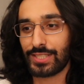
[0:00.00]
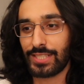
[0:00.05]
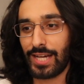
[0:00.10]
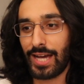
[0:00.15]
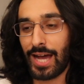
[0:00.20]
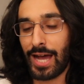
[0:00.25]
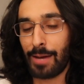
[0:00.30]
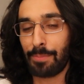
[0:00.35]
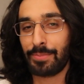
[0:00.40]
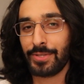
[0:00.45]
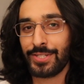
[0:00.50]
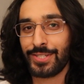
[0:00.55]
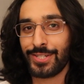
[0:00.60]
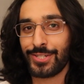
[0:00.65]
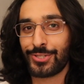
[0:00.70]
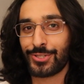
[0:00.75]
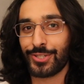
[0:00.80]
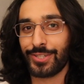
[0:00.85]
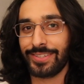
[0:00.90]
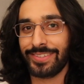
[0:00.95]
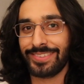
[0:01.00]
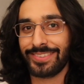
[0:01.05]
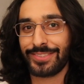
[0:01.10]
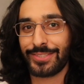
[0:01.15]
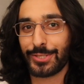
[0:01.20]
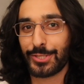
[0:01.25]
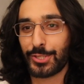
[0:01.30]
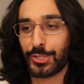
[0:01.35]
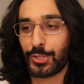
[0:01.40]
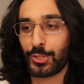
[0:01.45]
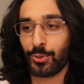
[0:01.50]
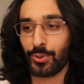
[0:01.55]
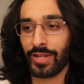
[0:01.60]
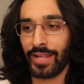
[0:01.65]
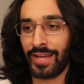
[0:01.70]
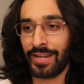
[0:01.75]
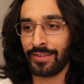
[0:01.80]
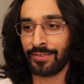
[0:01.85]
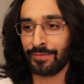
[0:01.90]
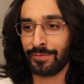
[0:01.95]
opposition to a
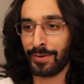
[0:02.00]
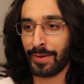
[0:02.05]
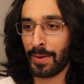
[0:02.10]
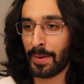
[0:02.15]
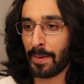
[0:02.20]
lot of